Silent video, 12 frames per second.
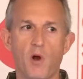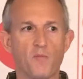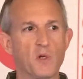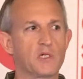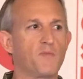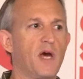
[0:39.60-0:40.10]

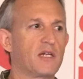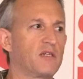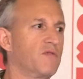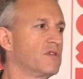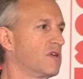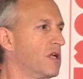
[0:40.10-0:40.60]

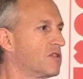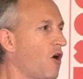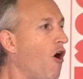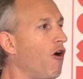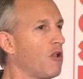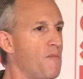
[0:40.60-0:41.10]
perspective is that it's
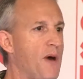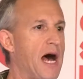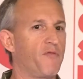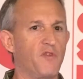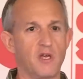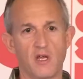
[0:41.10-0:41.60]
all
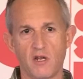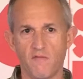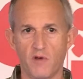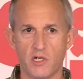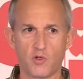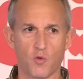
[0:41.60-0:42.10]
about the
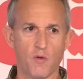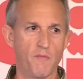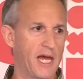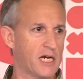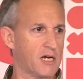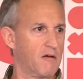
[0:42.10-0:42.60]
individual
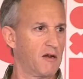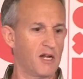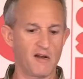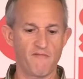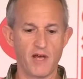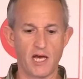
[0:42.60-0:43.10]
maker and
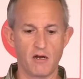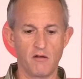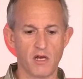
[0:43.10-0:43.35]
innovator.